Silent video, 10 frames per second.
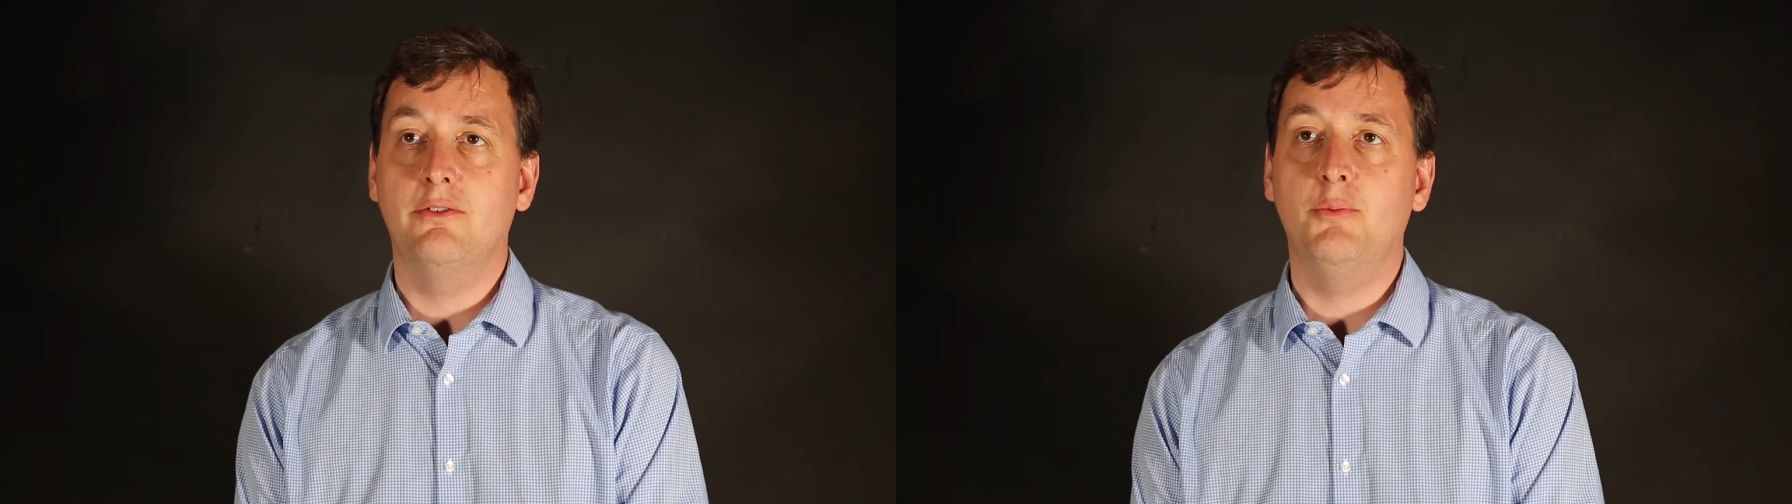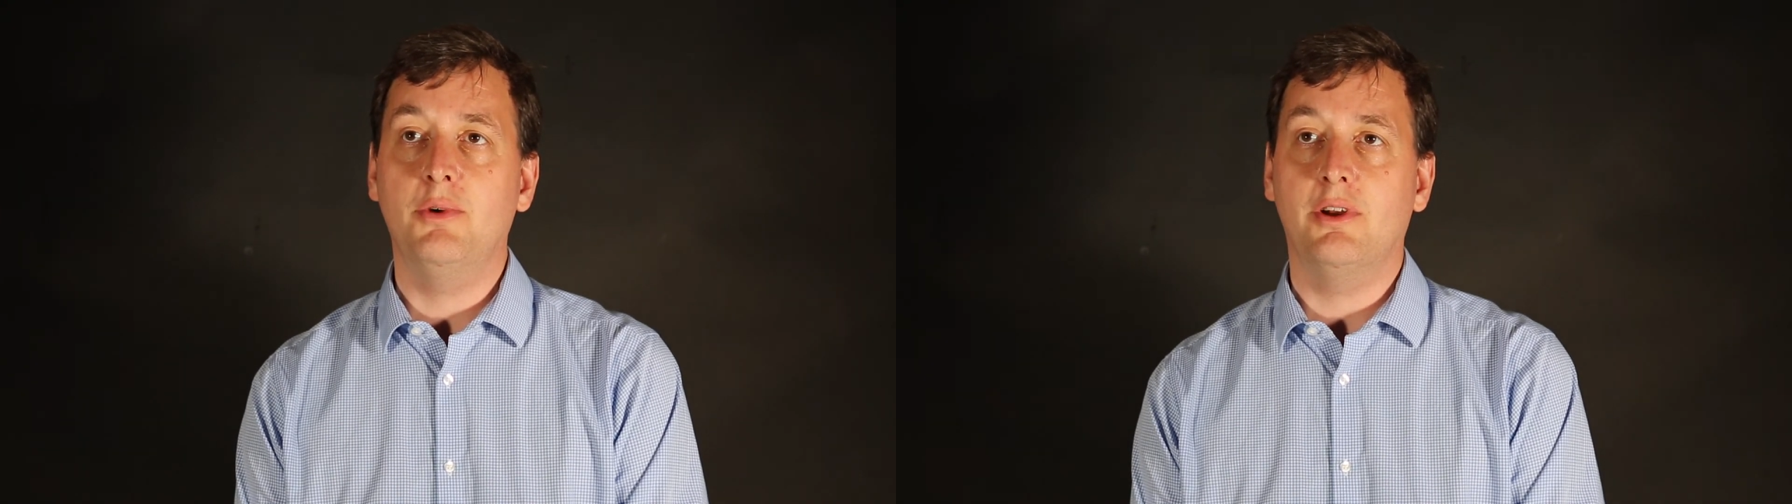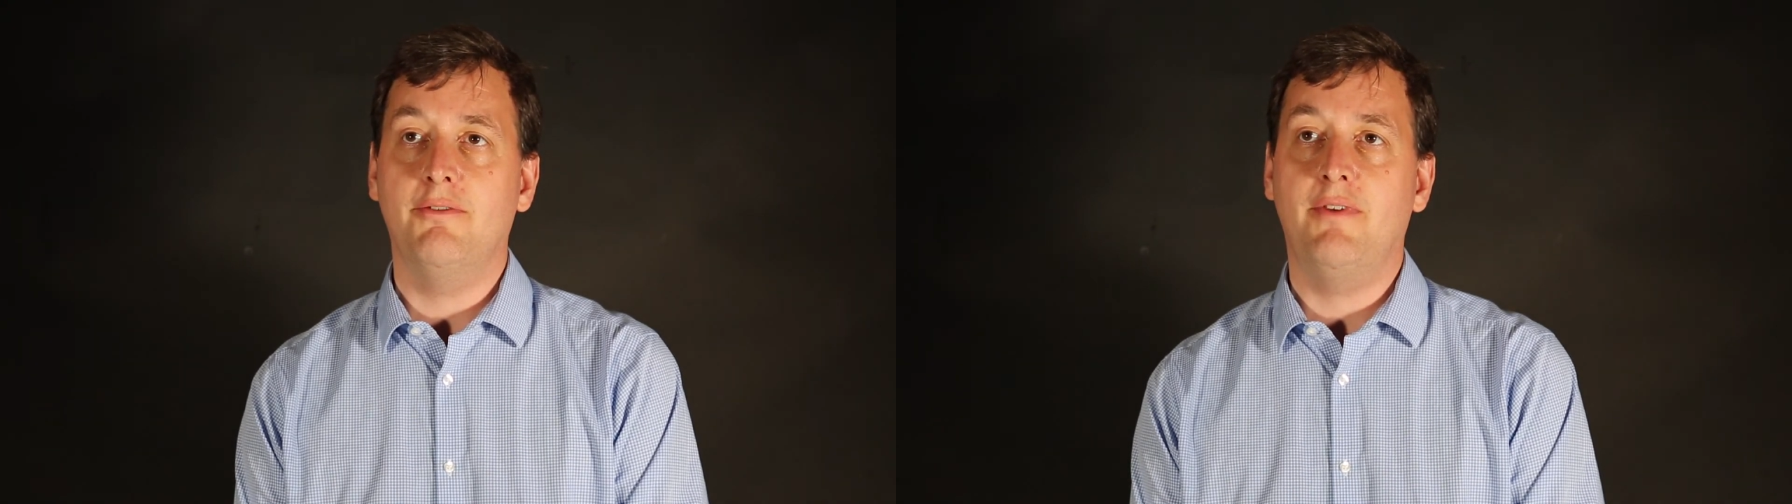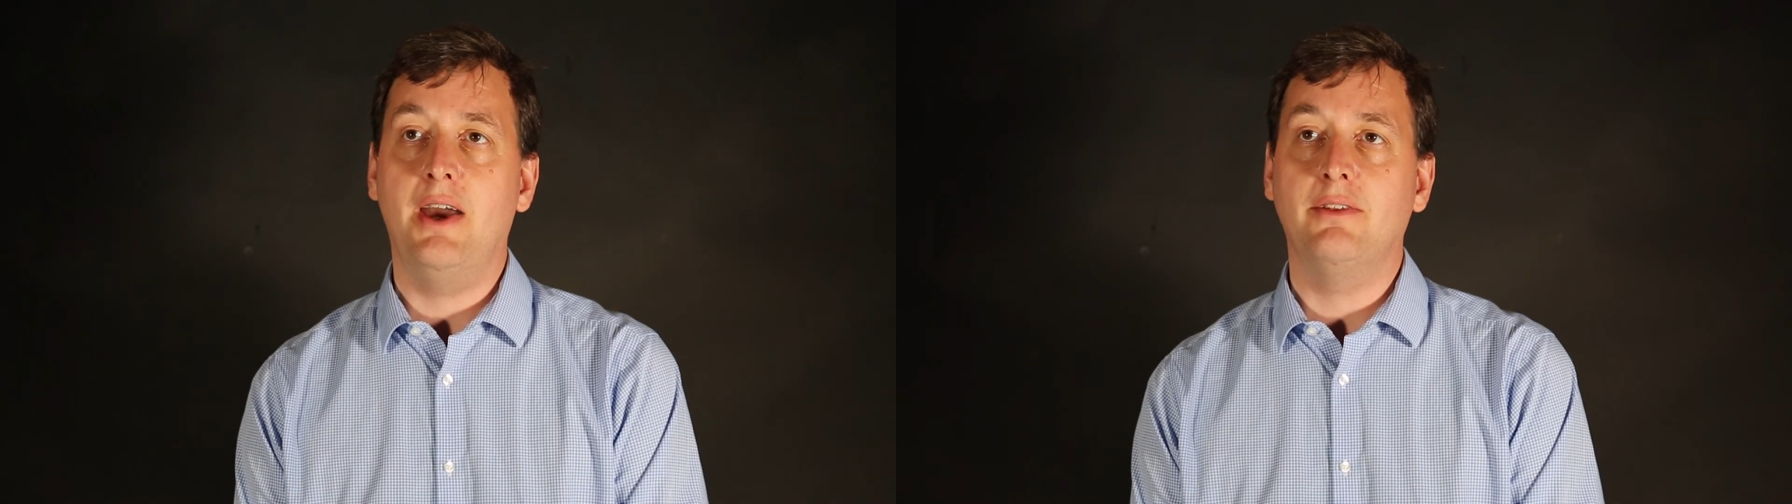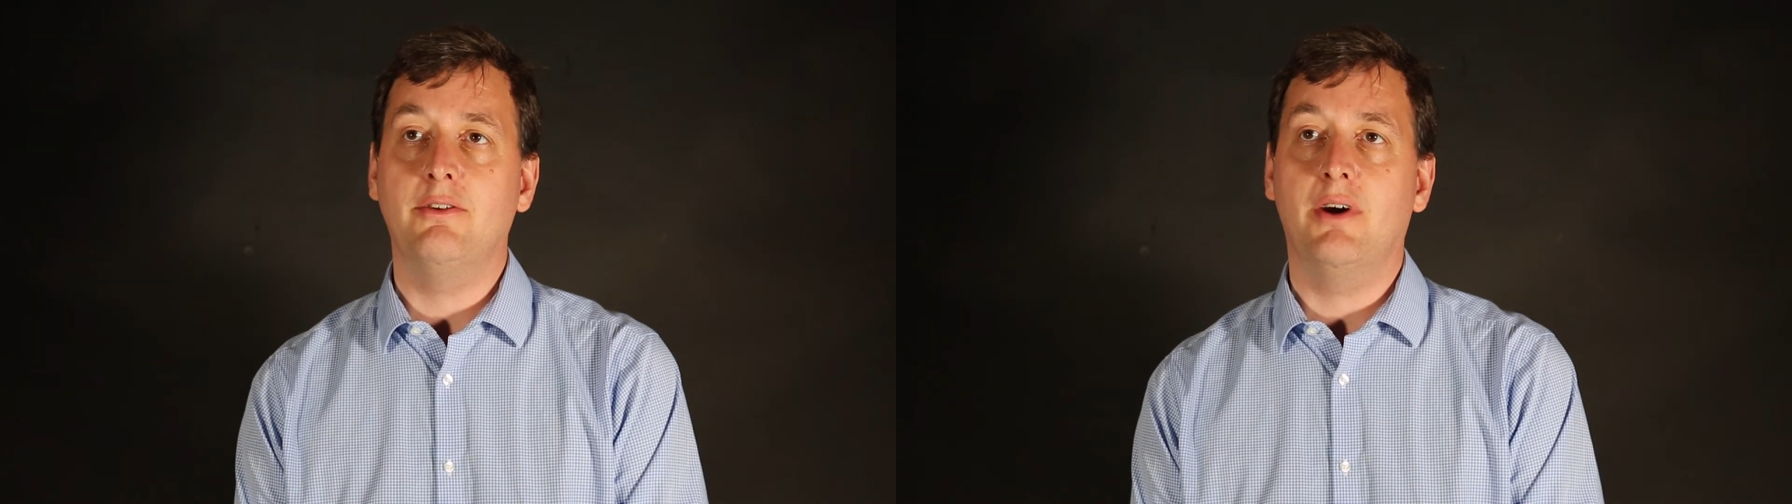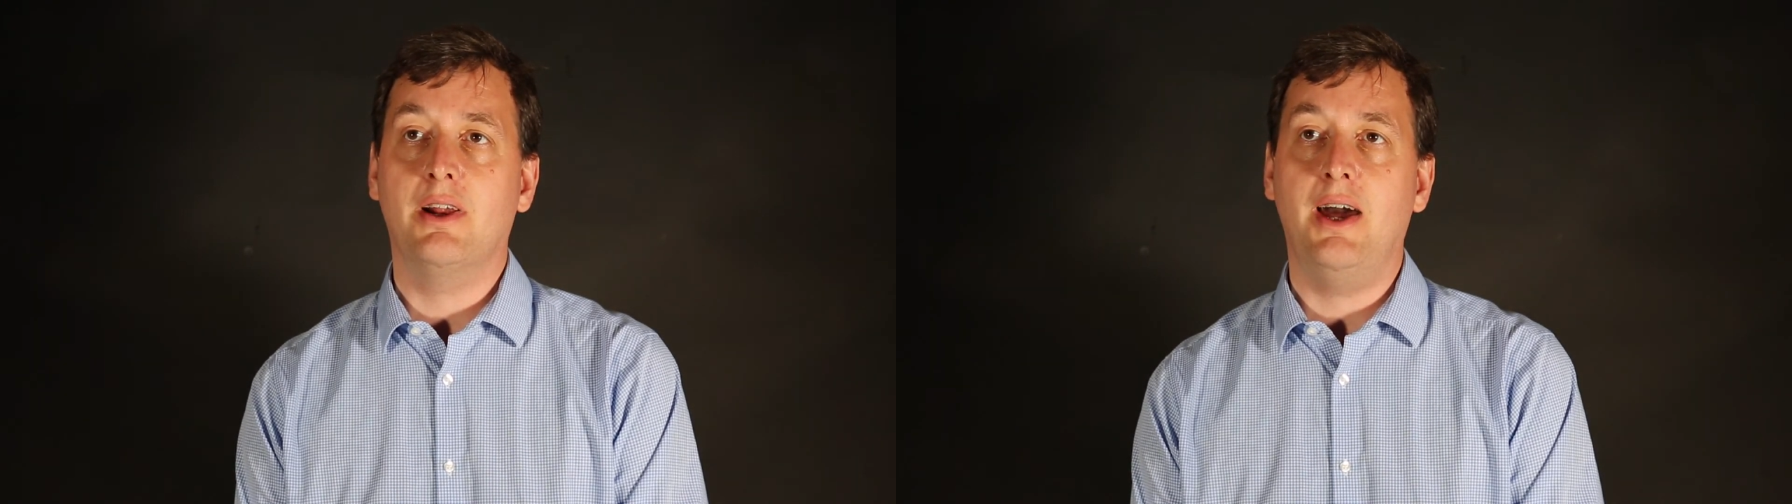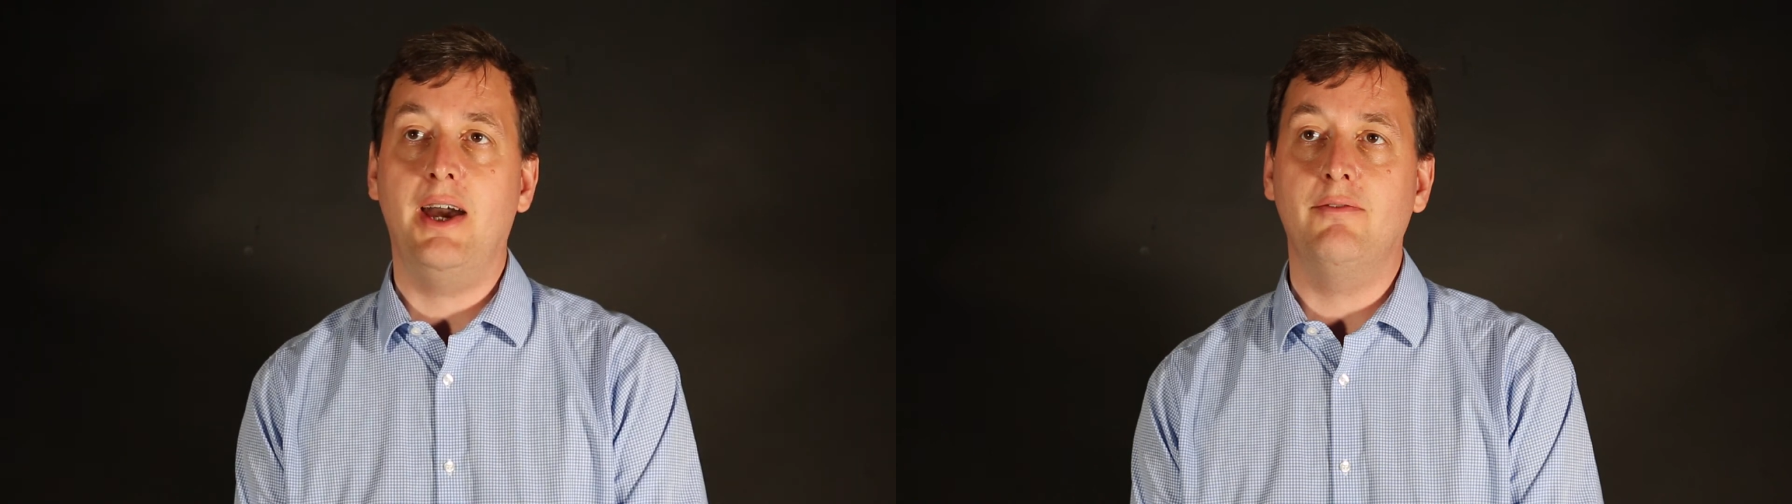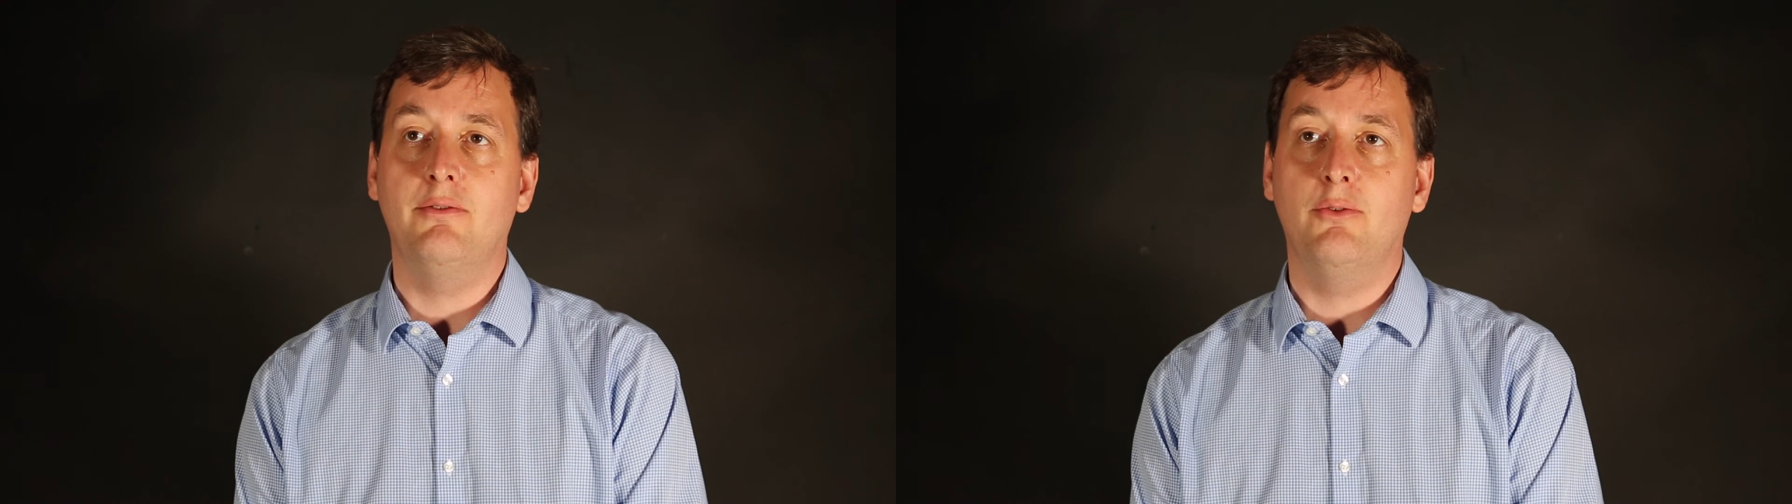typically find Dirac
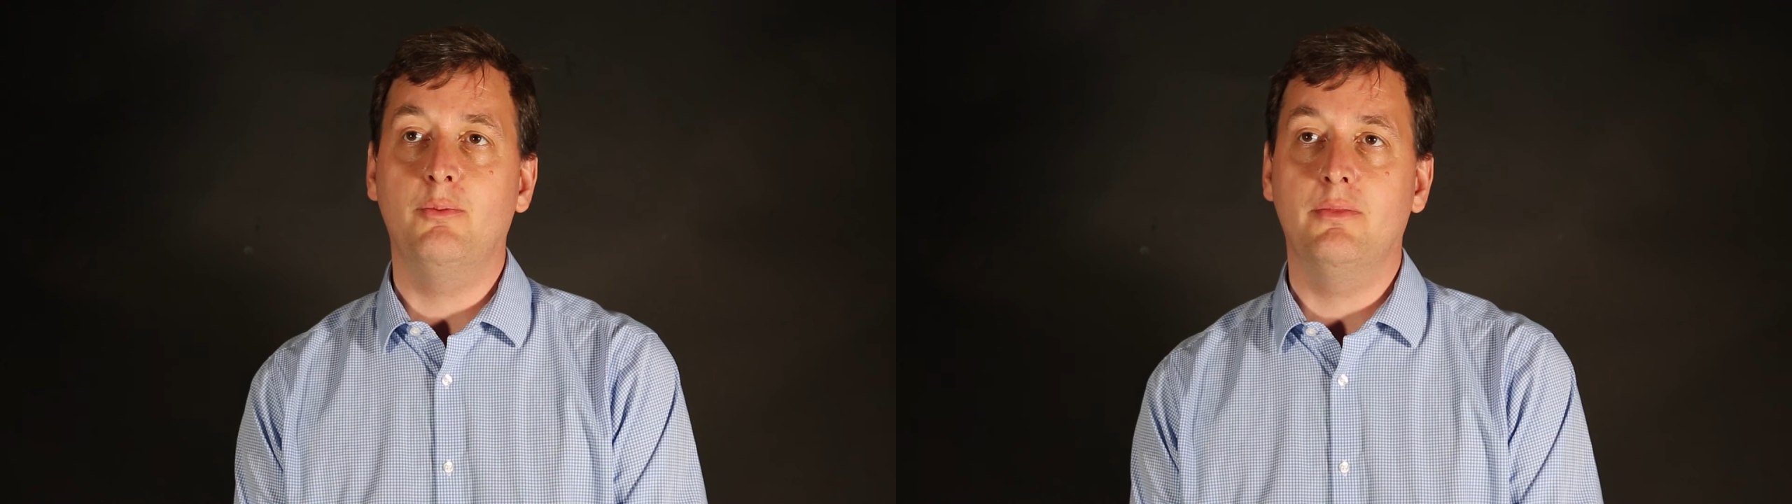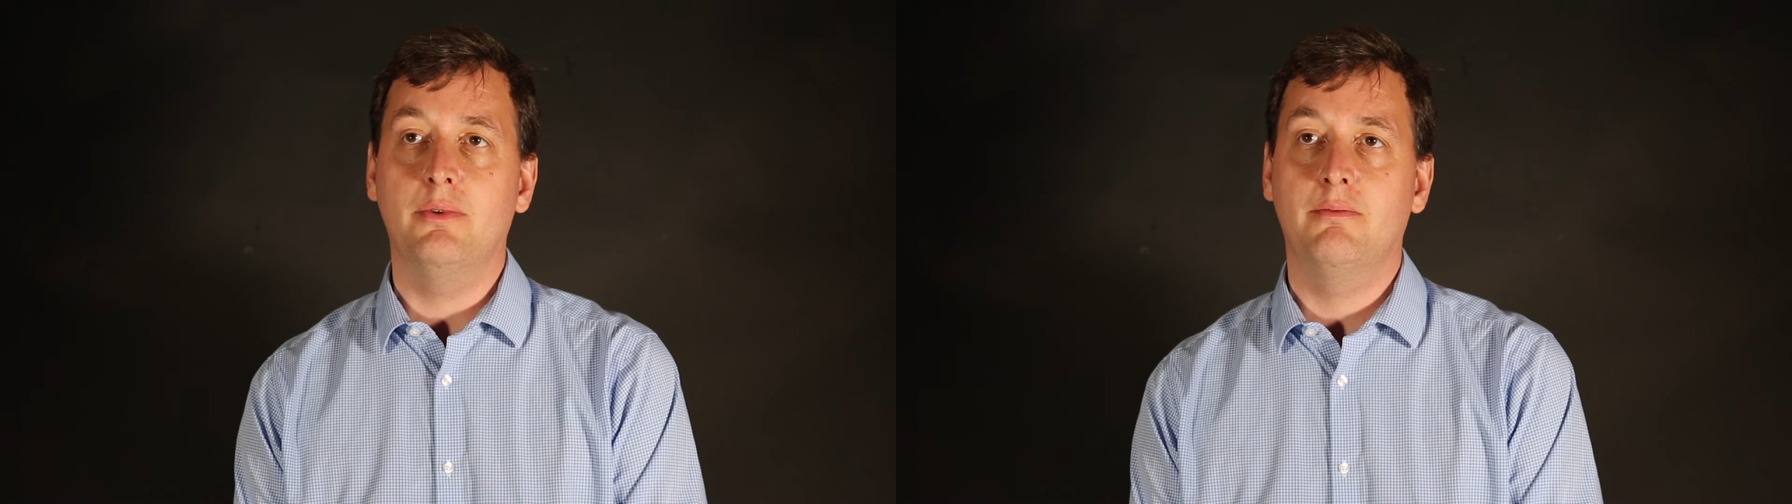Live room